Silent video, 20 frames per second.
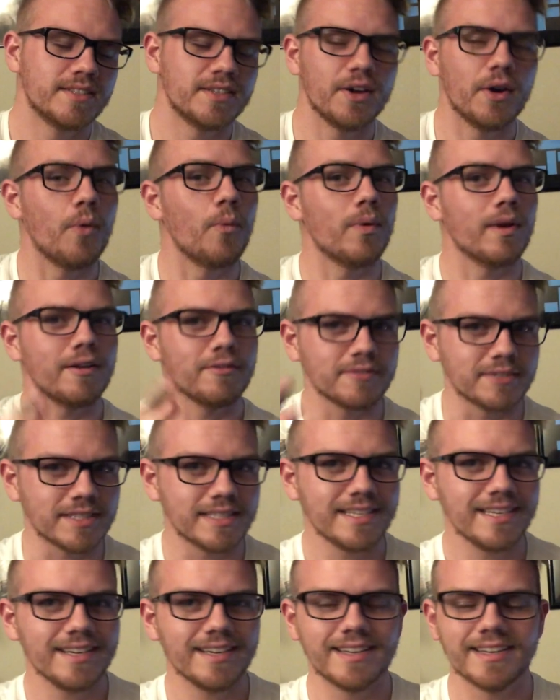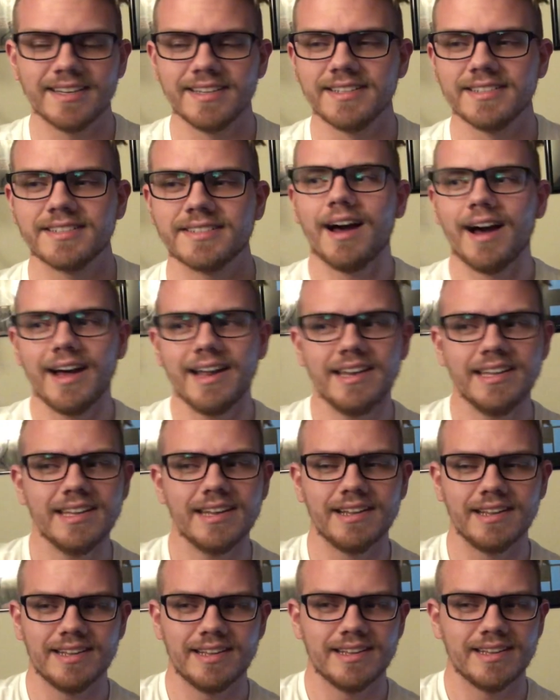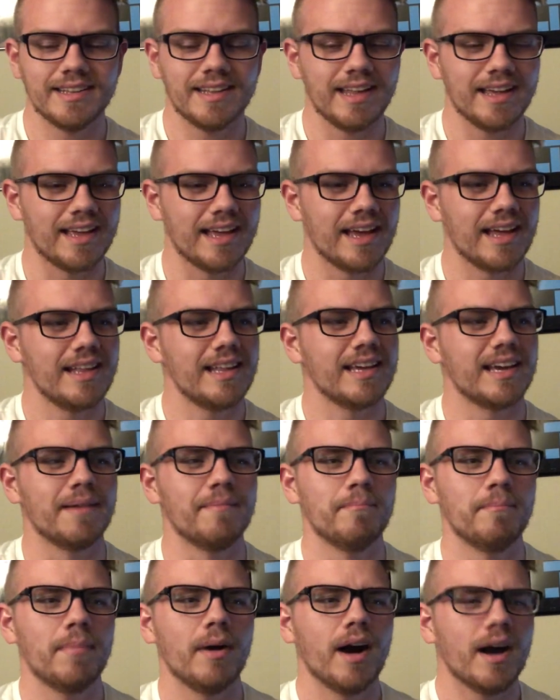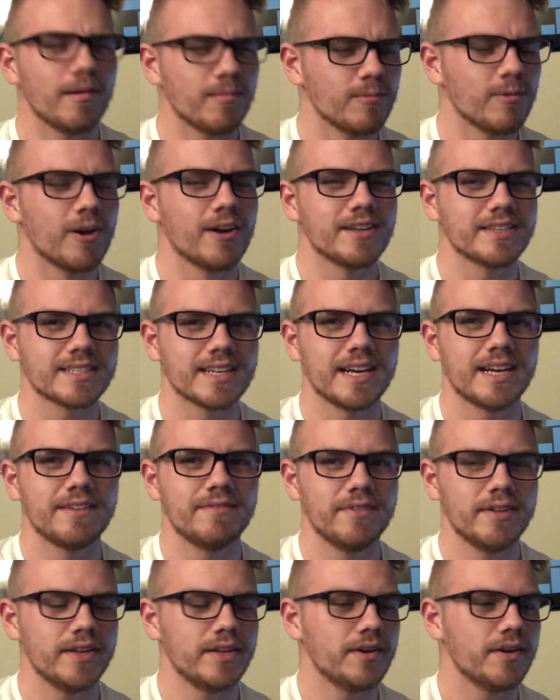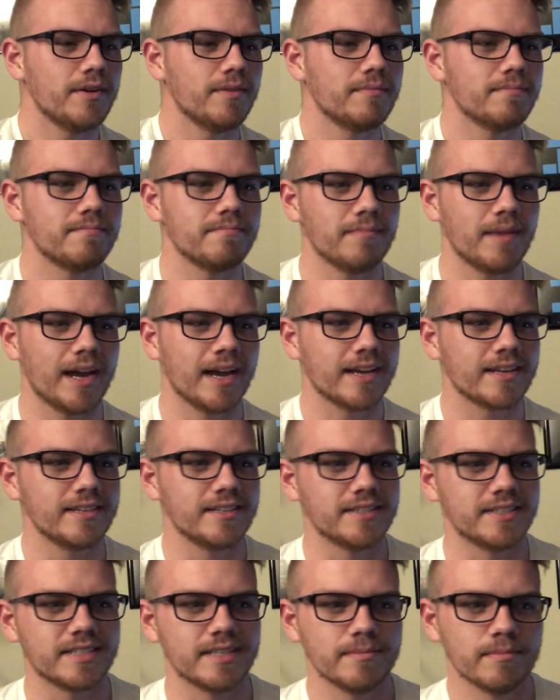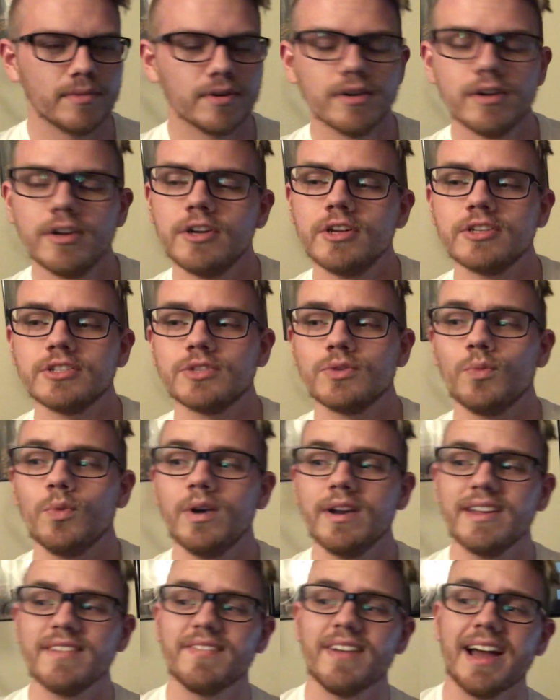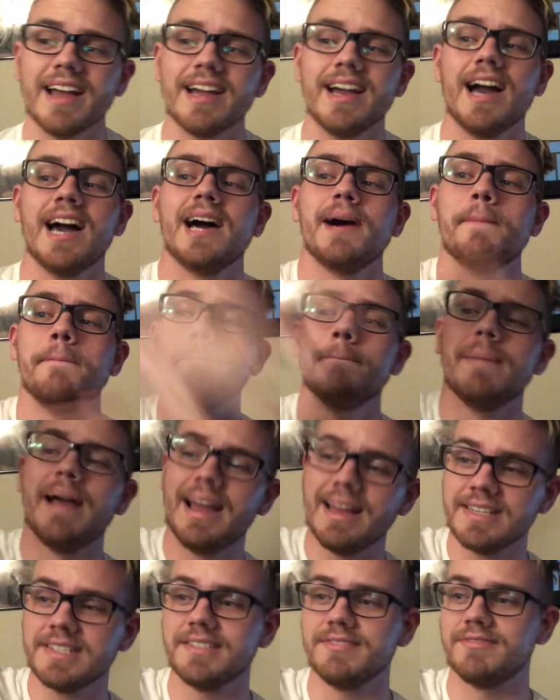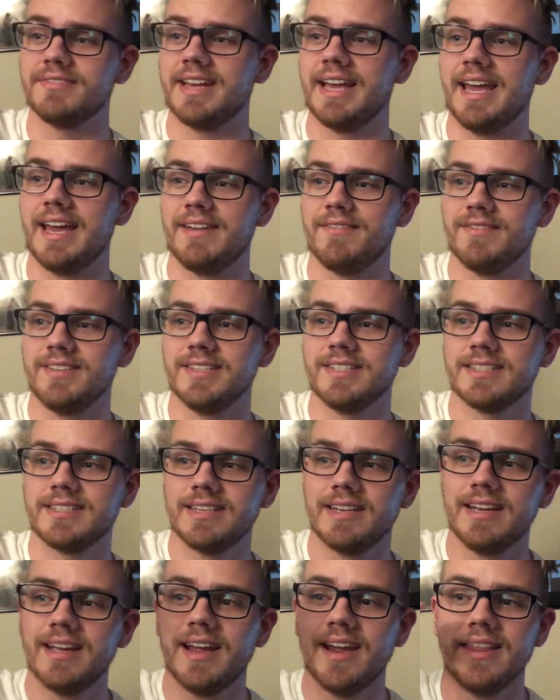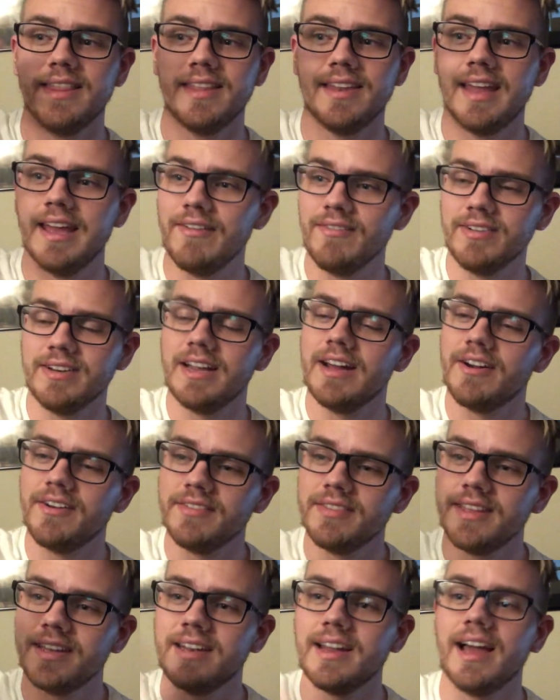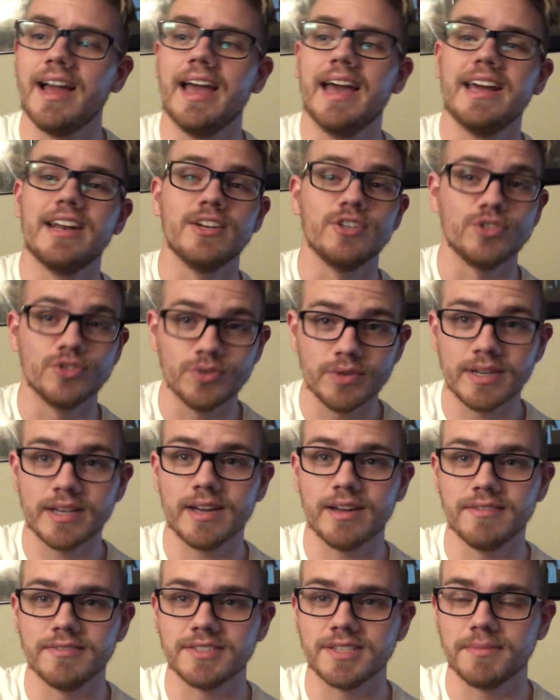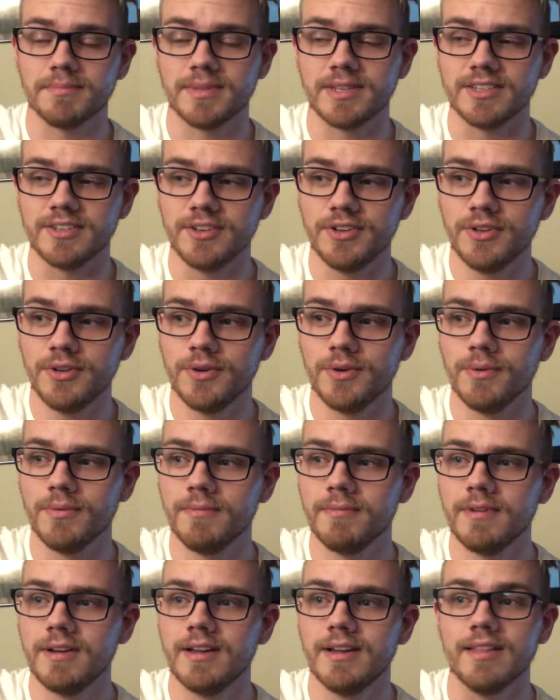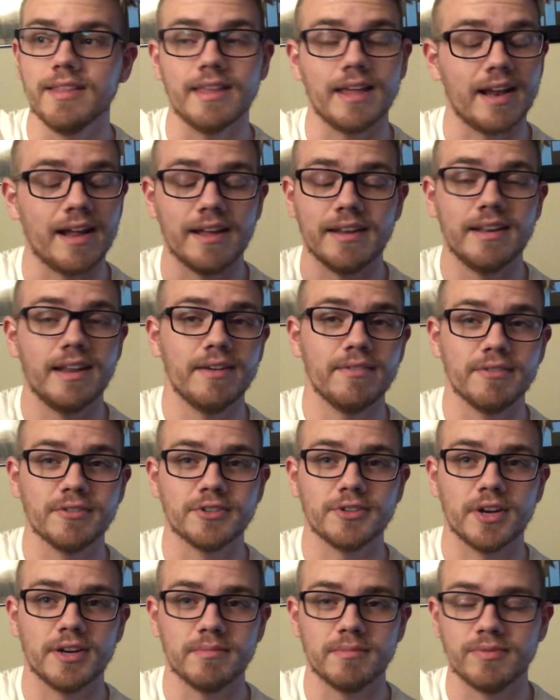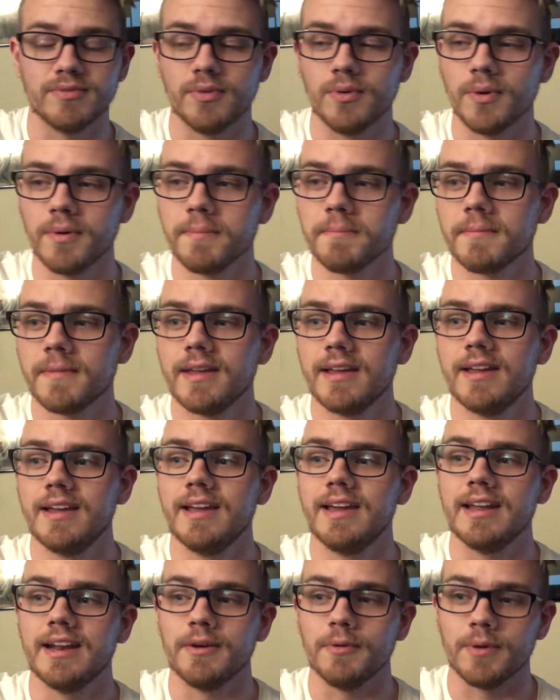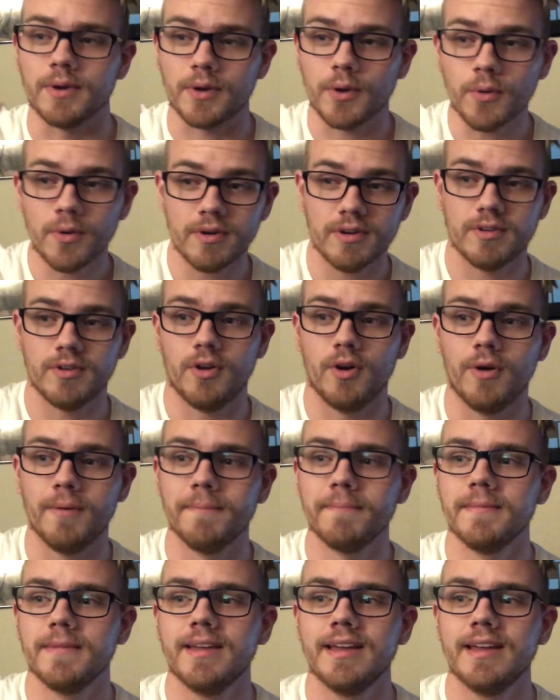So what I was thinking is, I did a like a Bob Ross kind of video back in December. So what if I got a massive canvas and then every now and then I had a drink of something new that I had never tried before and I recorded it all.